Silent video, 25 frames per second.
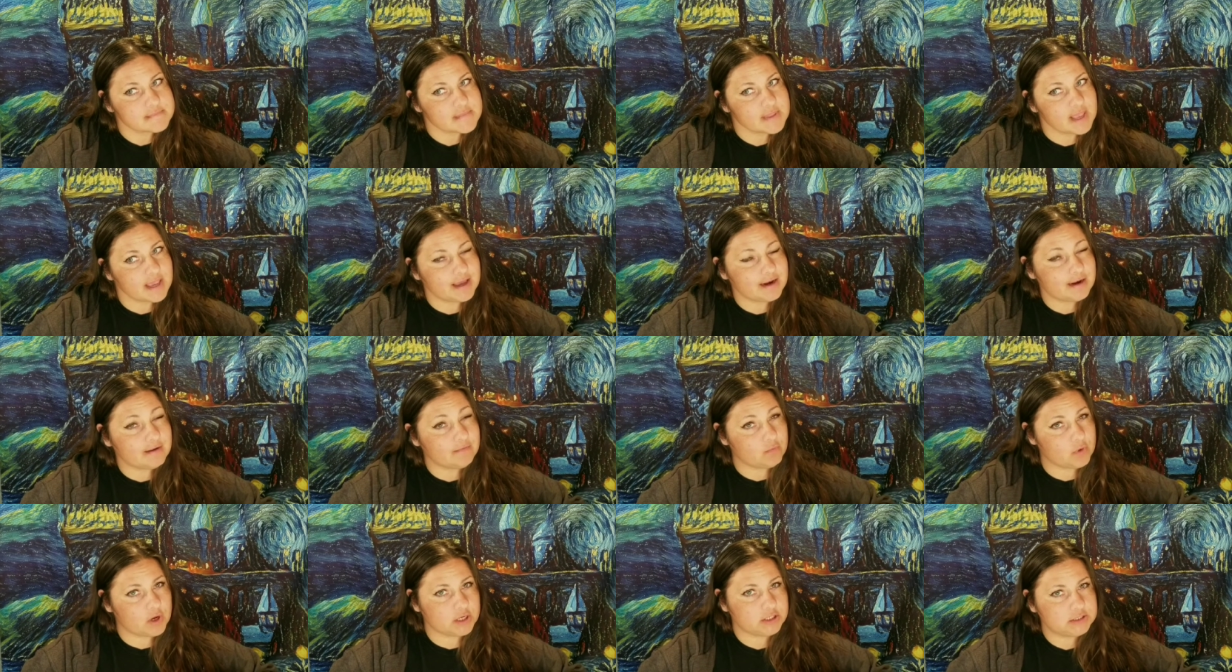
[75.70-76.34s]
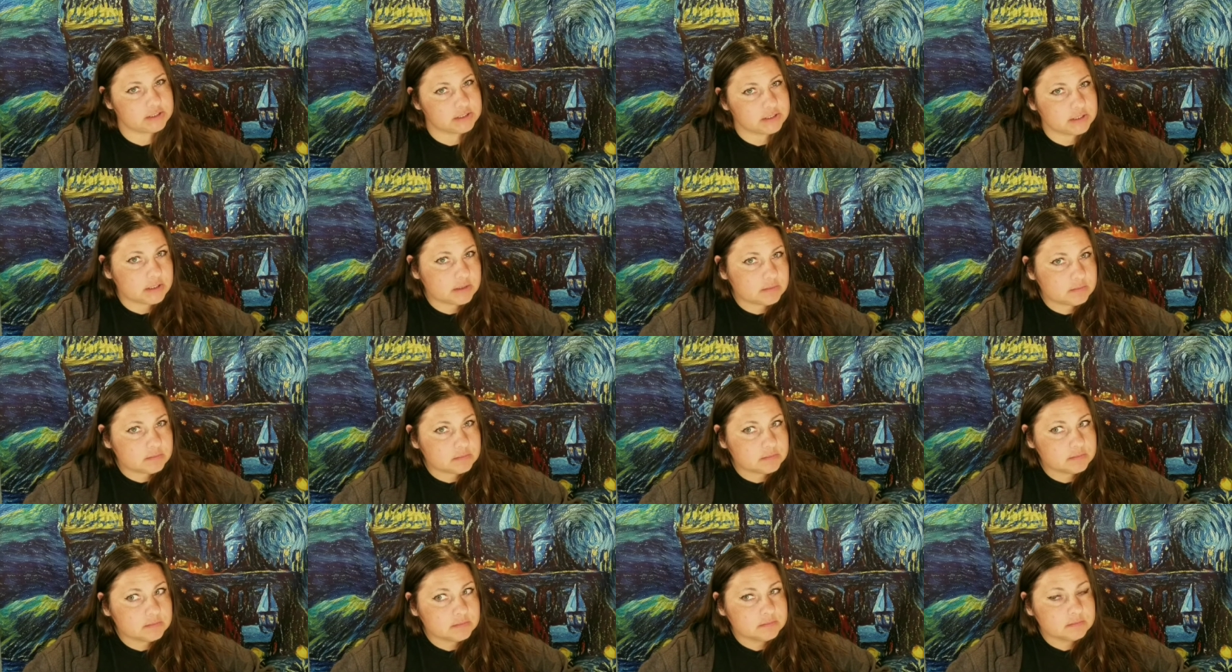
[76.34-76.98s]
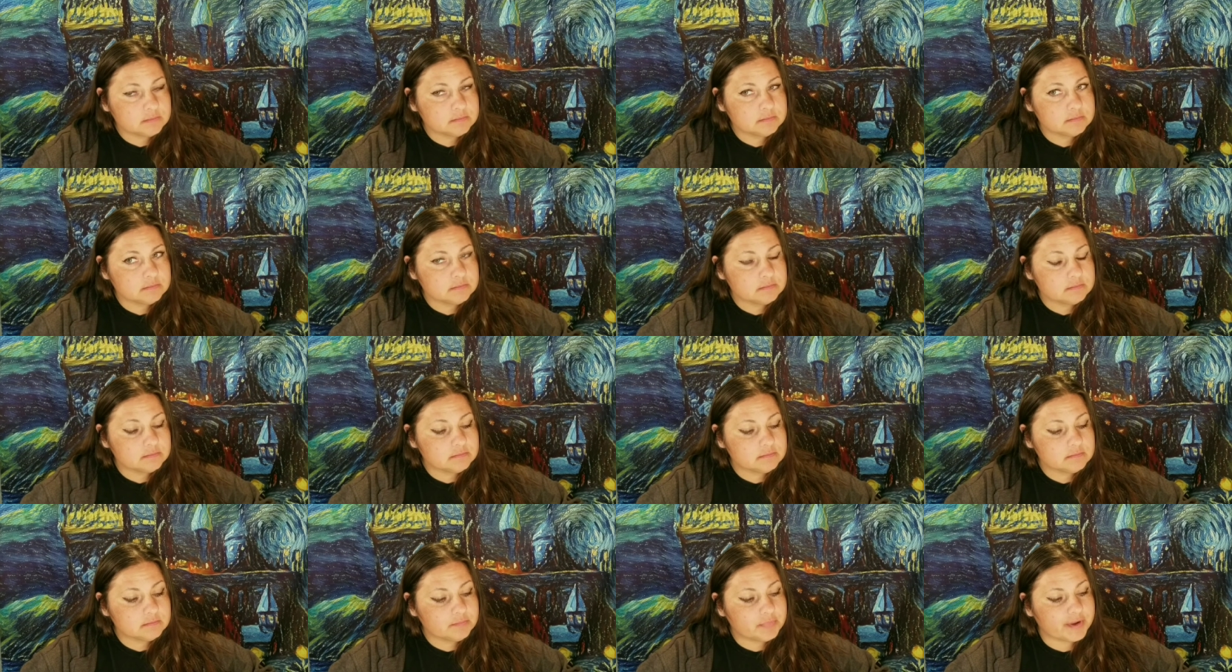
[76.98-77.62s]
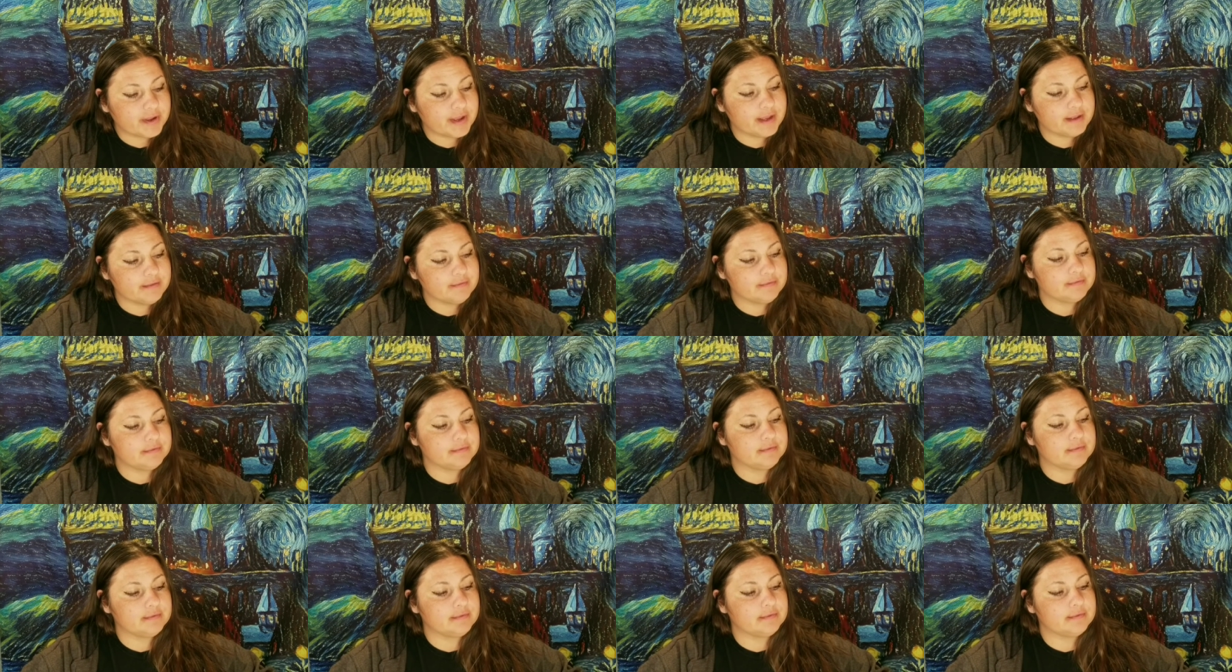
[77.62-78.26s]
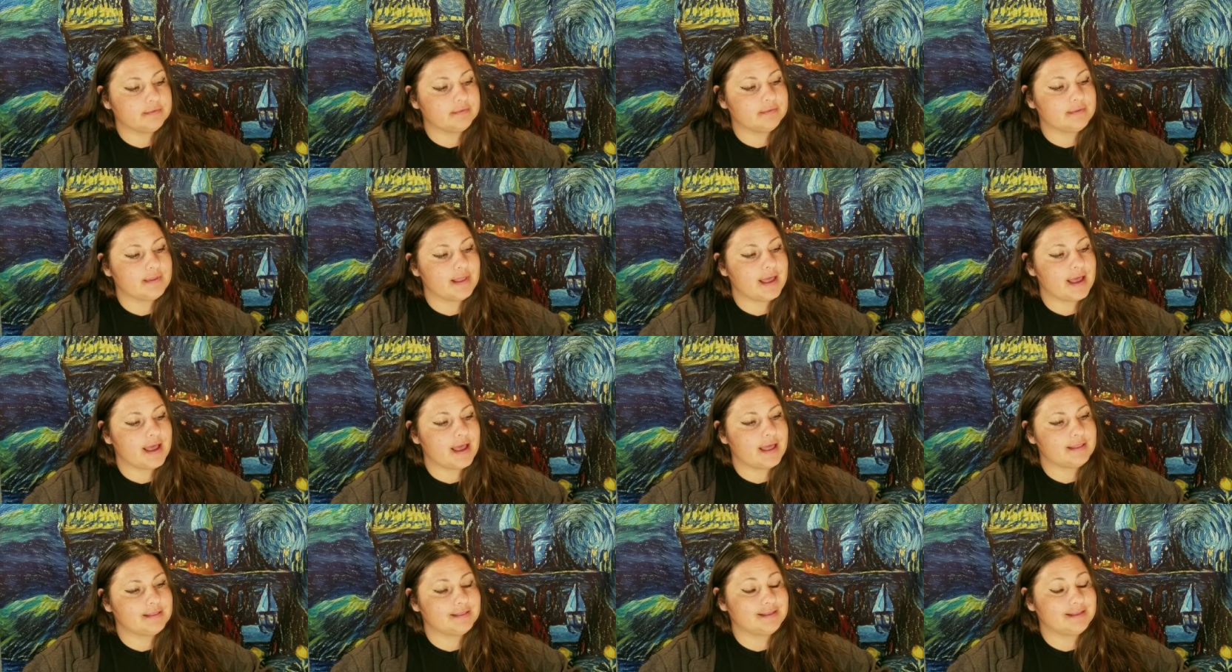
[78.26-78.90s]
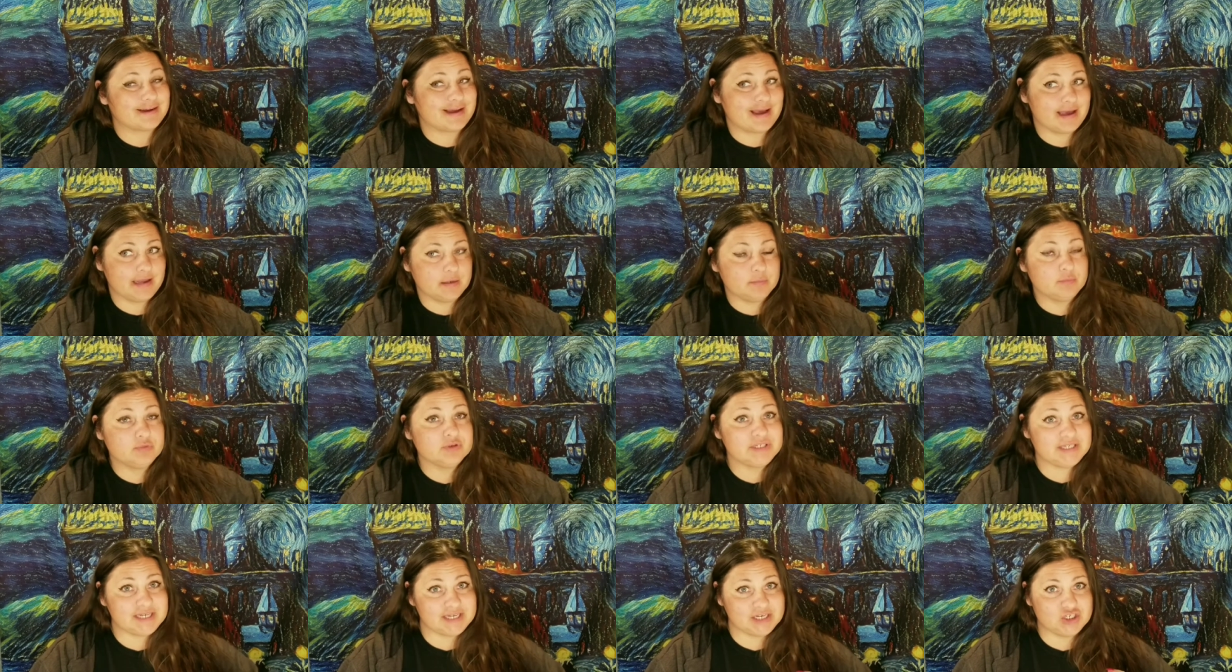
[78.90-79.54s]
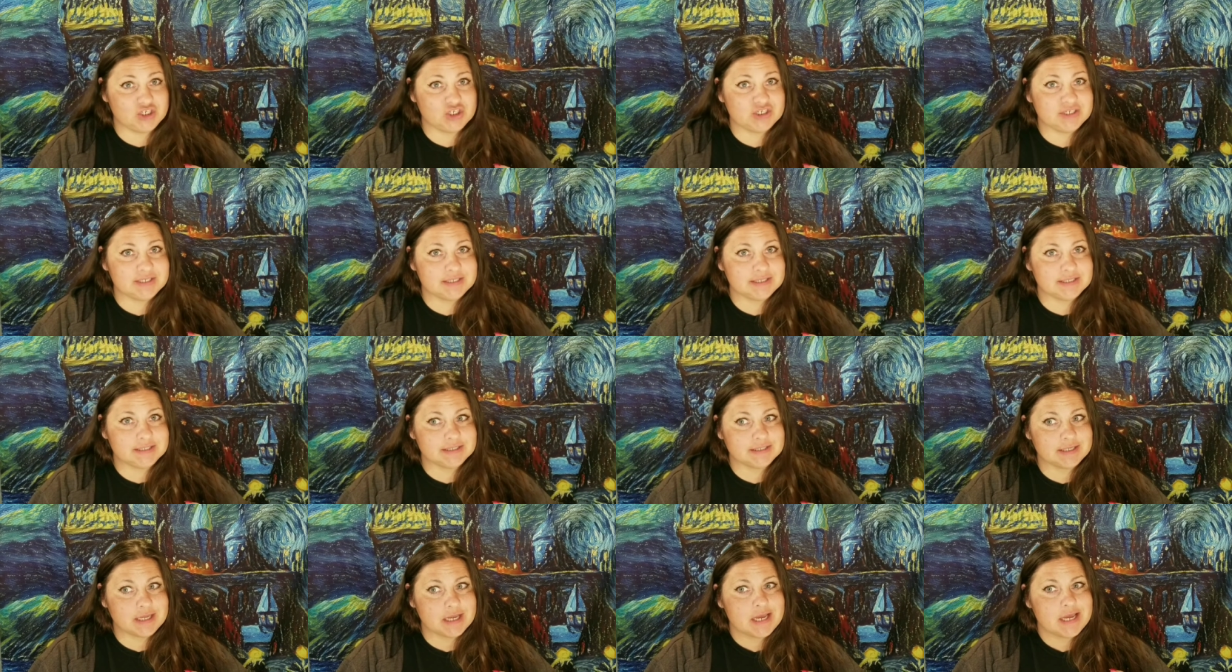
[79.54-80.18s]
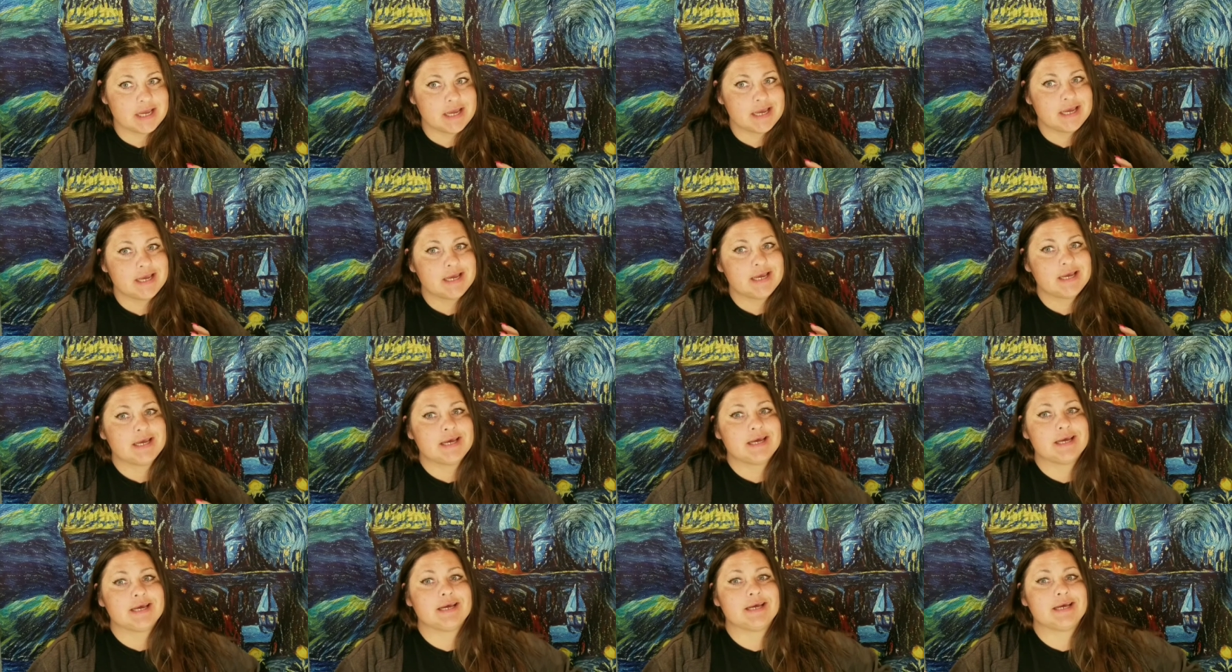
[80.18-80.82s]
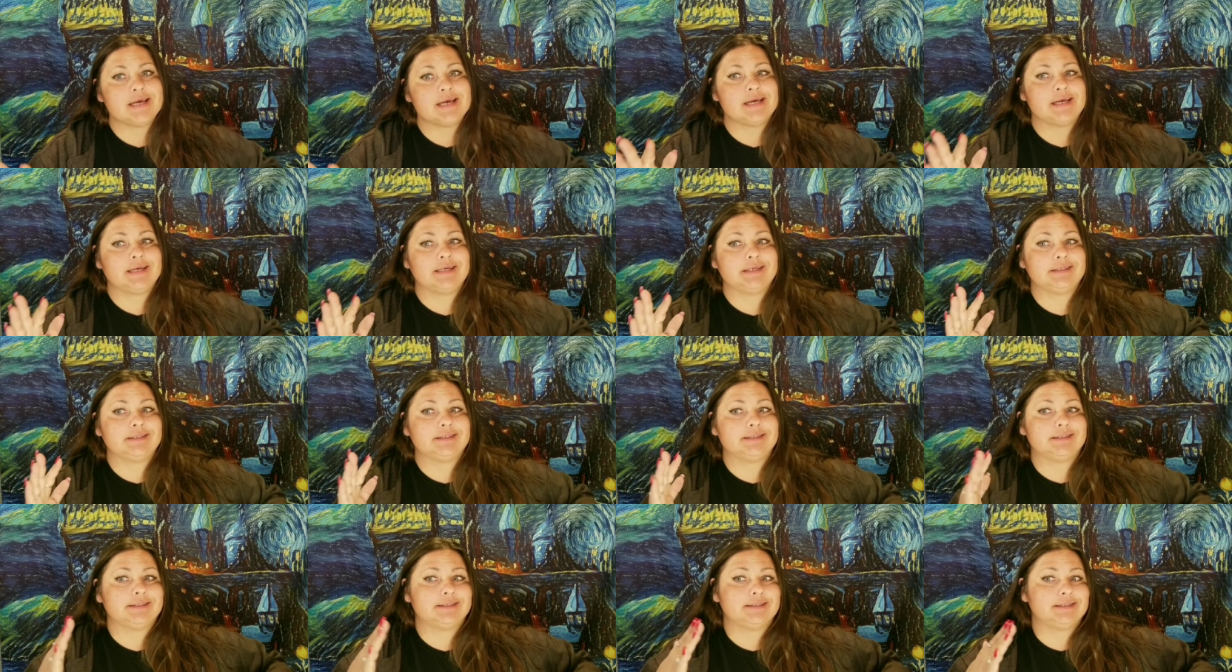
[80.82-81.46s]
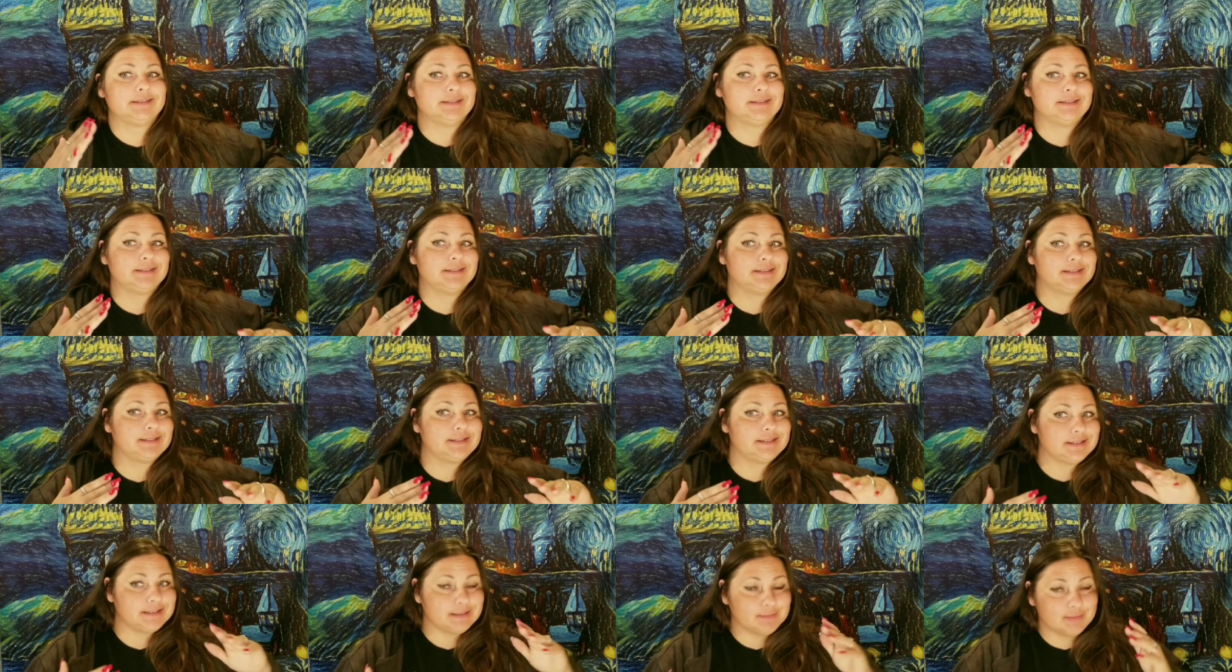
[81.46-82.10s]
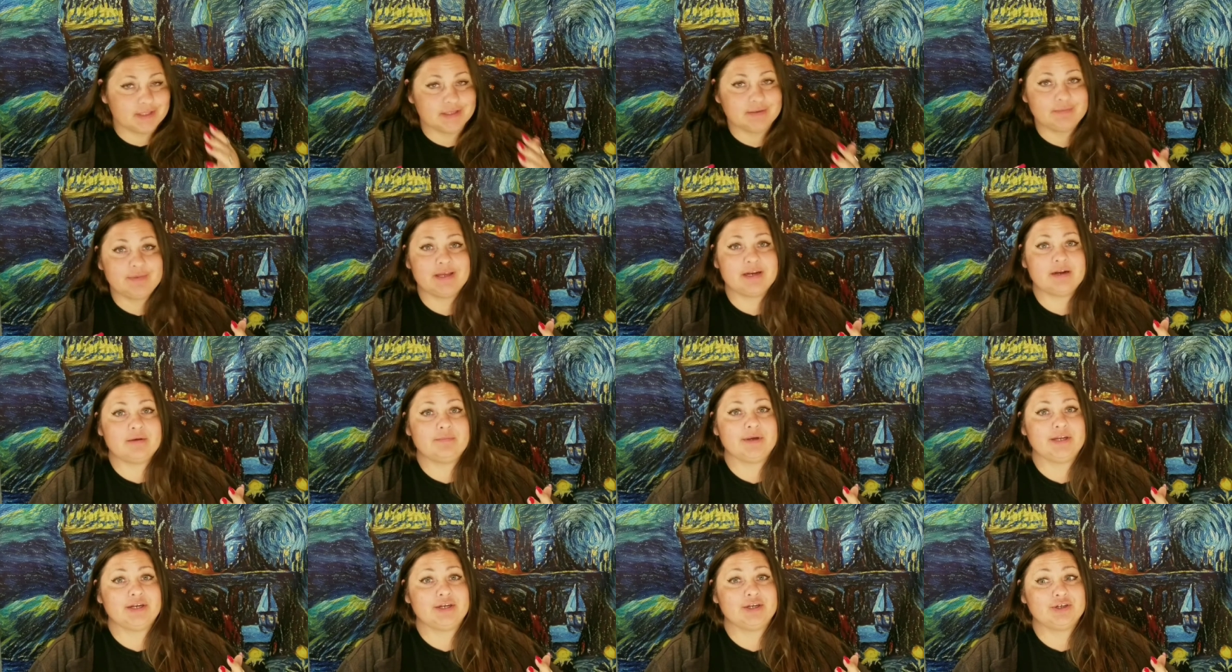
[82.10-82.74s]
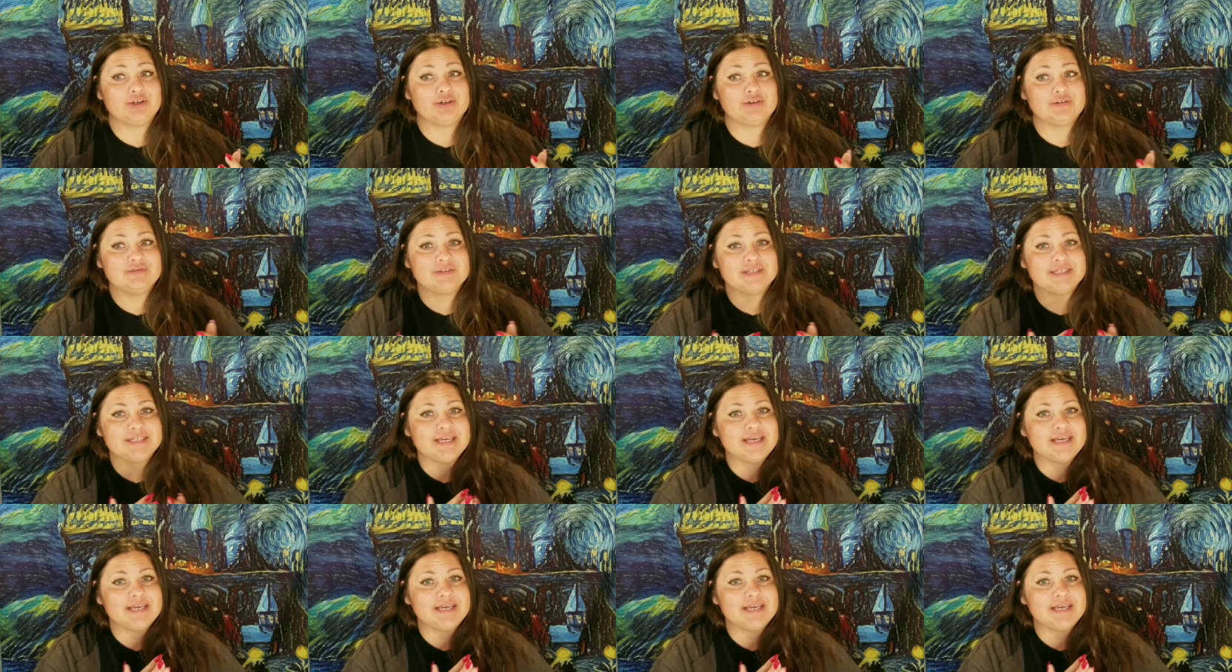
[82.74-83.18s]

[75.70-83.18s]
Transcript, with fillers: And I've watched them, but they're kind of pretentious and some of them get on my nerves.